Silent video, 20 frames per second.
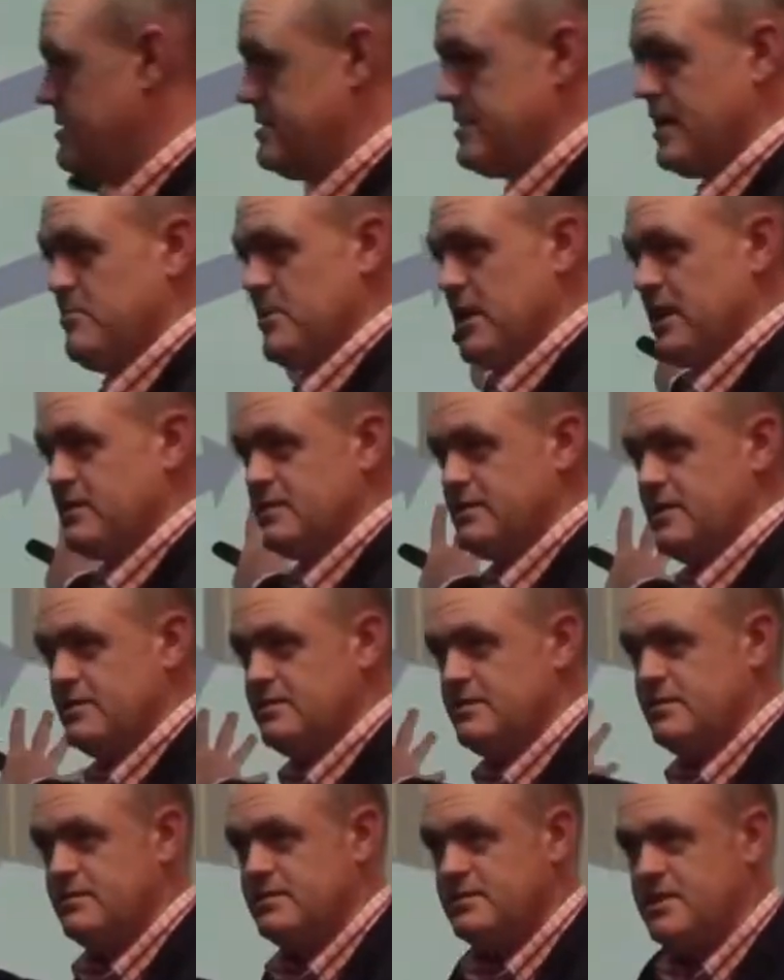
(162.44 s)
same
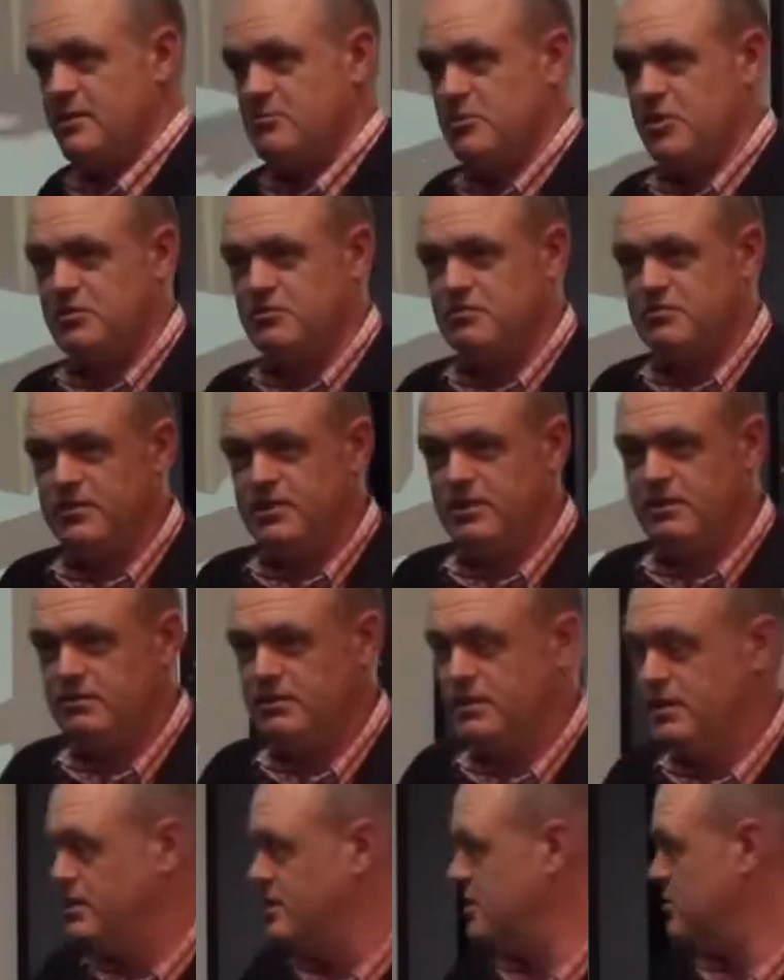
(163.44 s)
architecture, same look and feel.
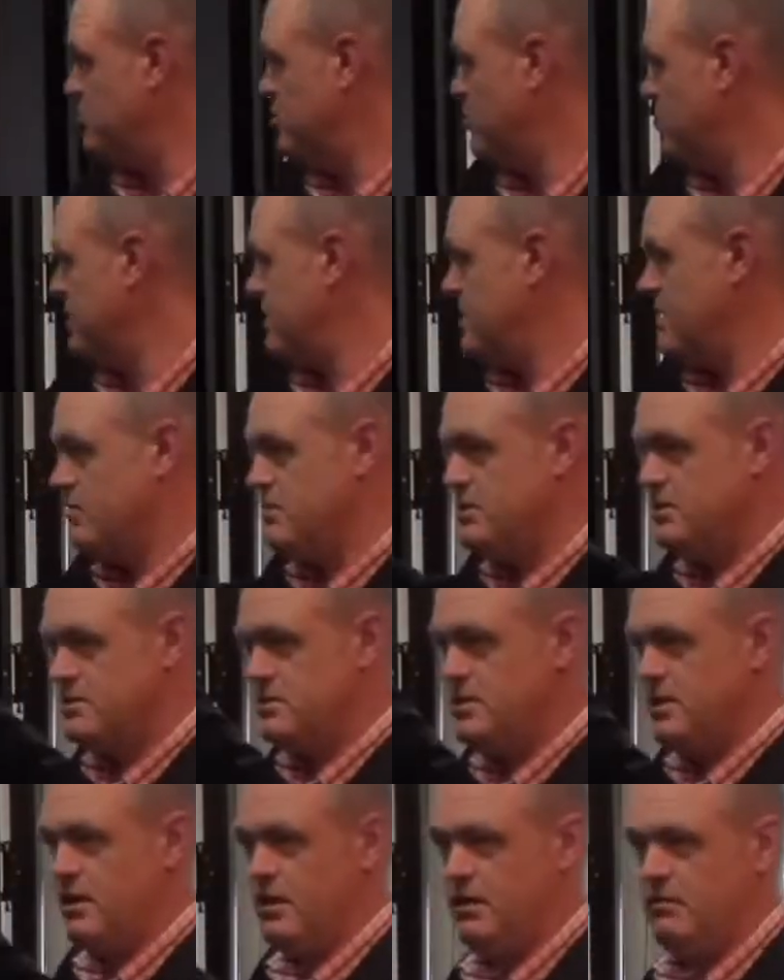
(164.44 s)
The point there
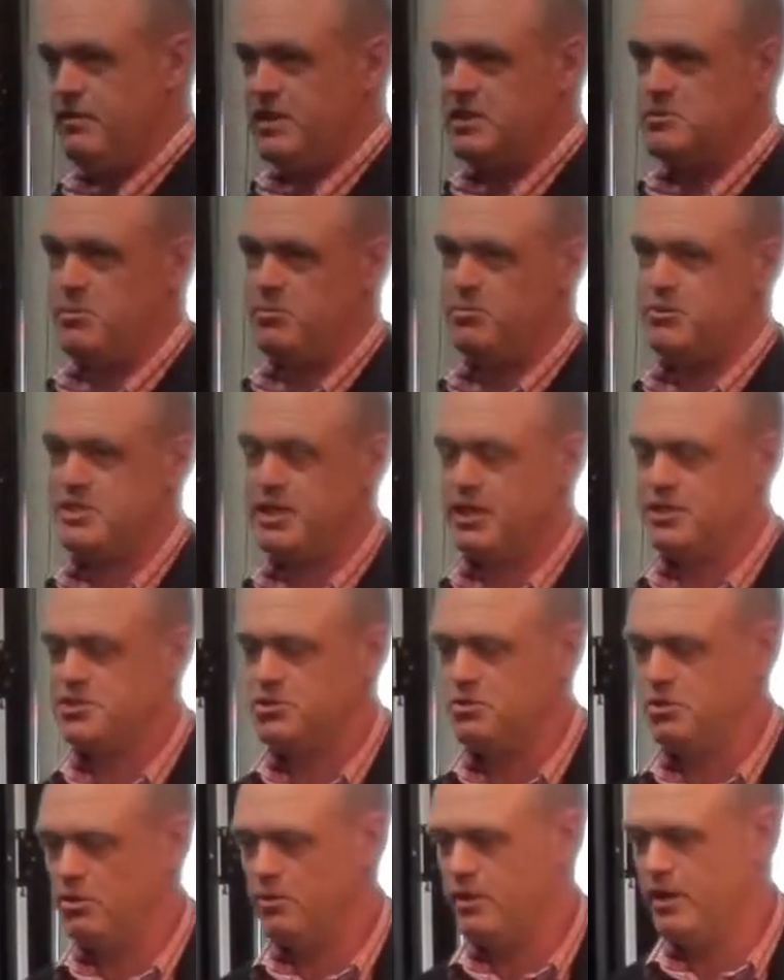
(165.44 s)
is, investment
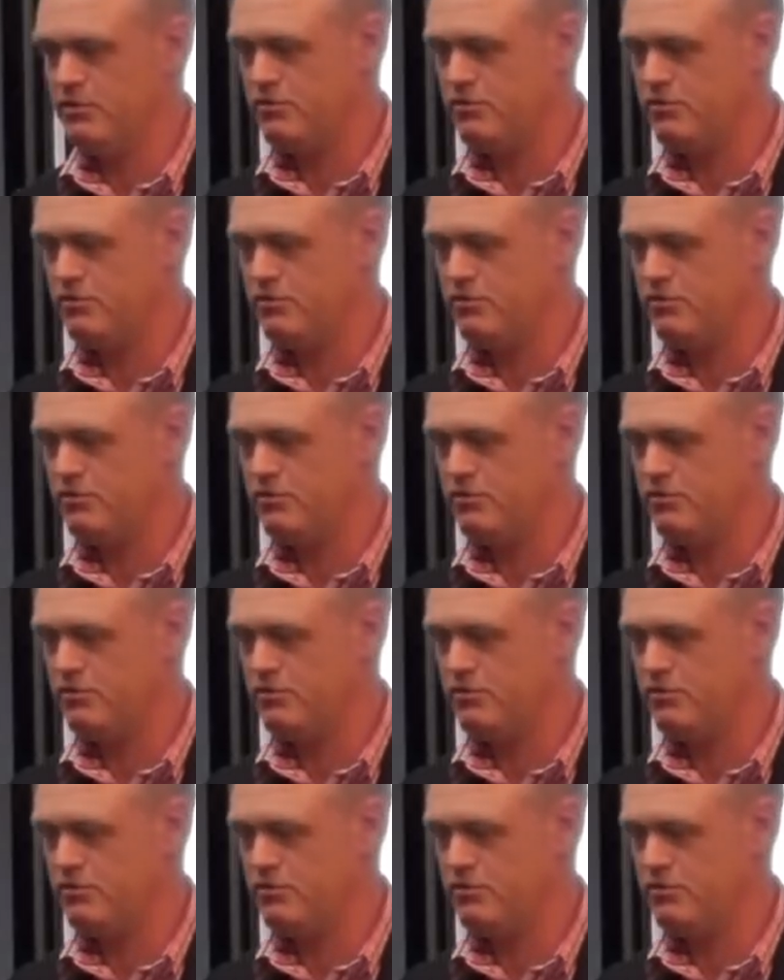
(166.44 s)
protection all the way